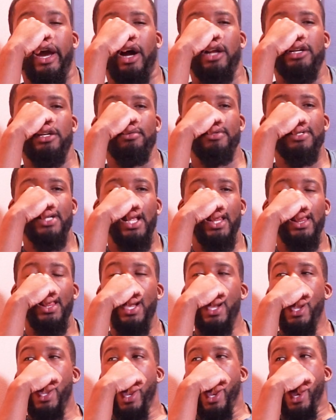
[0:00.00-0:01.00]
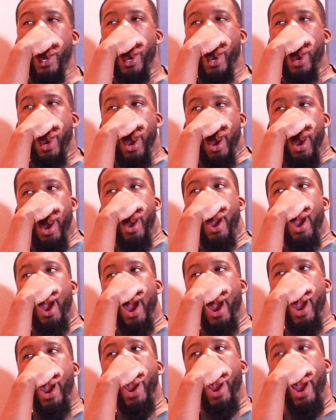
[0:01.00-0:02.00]
hundred percent. And where you think you
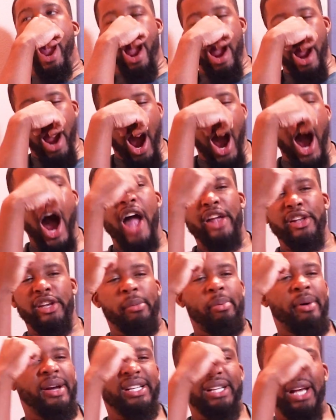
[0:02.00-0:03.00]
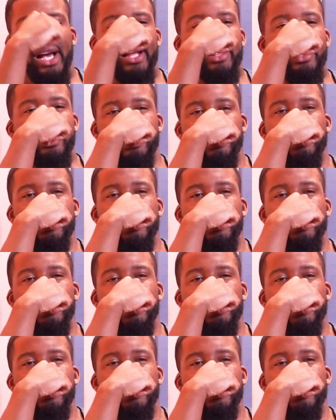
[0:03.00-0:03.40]
know them from. one hundred percent. You, you